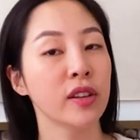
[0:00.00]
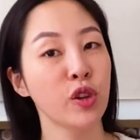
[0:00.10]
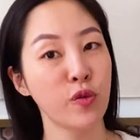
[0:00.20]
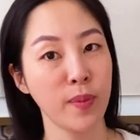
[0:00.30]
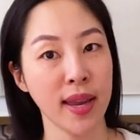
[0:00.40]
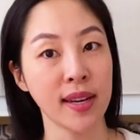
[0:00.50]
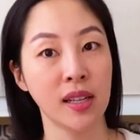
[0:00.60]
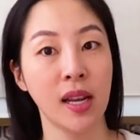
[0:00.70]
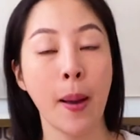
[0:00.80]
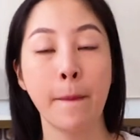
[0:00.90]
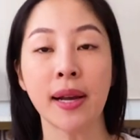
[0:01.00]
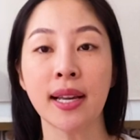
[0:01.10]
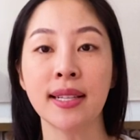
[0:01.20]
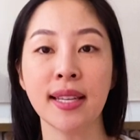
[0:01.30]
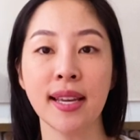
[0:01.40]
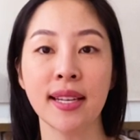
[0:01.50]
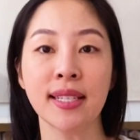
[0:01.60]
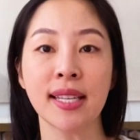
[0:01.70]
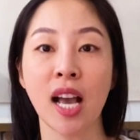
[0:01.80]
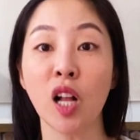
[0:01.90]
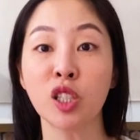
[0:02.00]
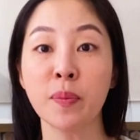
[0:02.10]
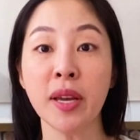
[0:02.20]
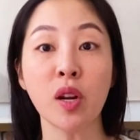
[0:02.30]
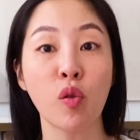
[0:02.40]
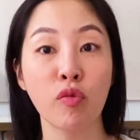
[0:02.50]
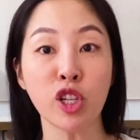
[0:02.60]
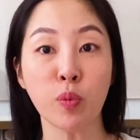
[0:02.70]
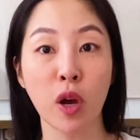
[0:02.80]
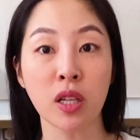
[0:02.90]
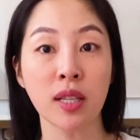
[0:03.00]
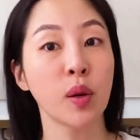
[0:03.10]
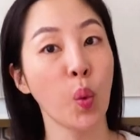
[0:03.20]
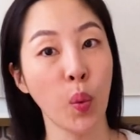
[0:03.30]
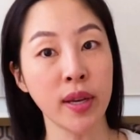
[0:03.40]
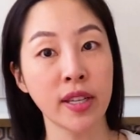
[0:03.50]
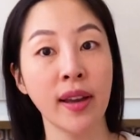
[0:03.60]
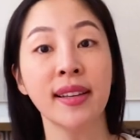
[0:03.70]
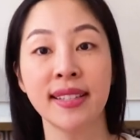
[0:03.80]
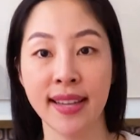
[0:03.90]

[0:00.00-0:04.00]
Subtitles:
you've made it because it is the ultimate rich person winter